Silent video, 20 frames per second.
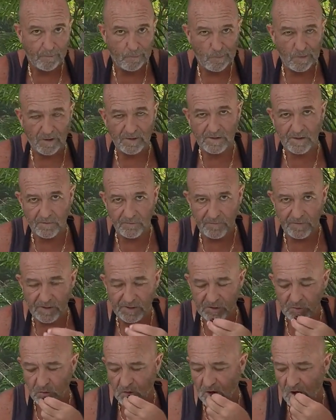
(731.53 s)
Except for
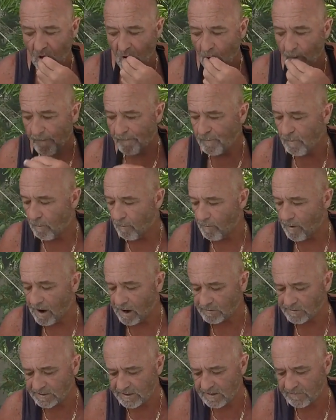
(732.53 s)
this one.
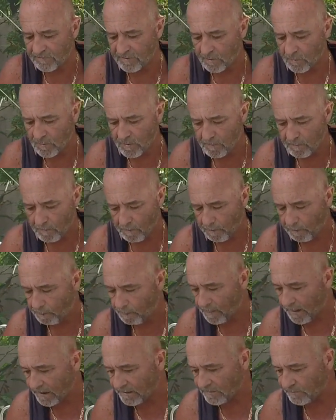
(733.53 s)
I'm gonna have that one.
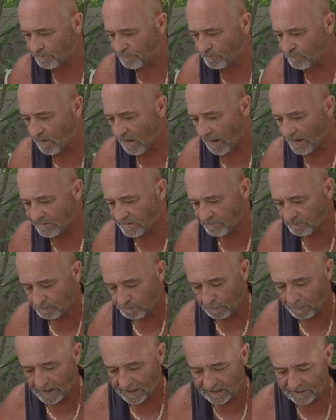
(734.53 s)

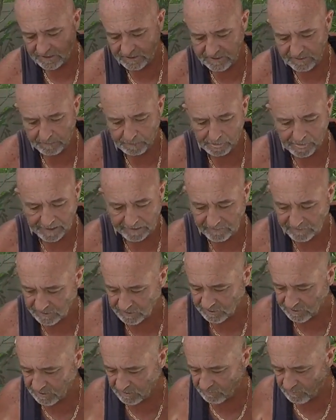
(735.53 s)
Like I said, this
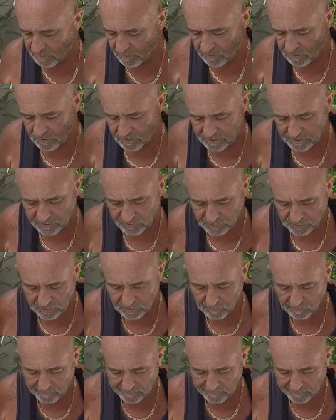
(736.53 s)
is a real cooking show.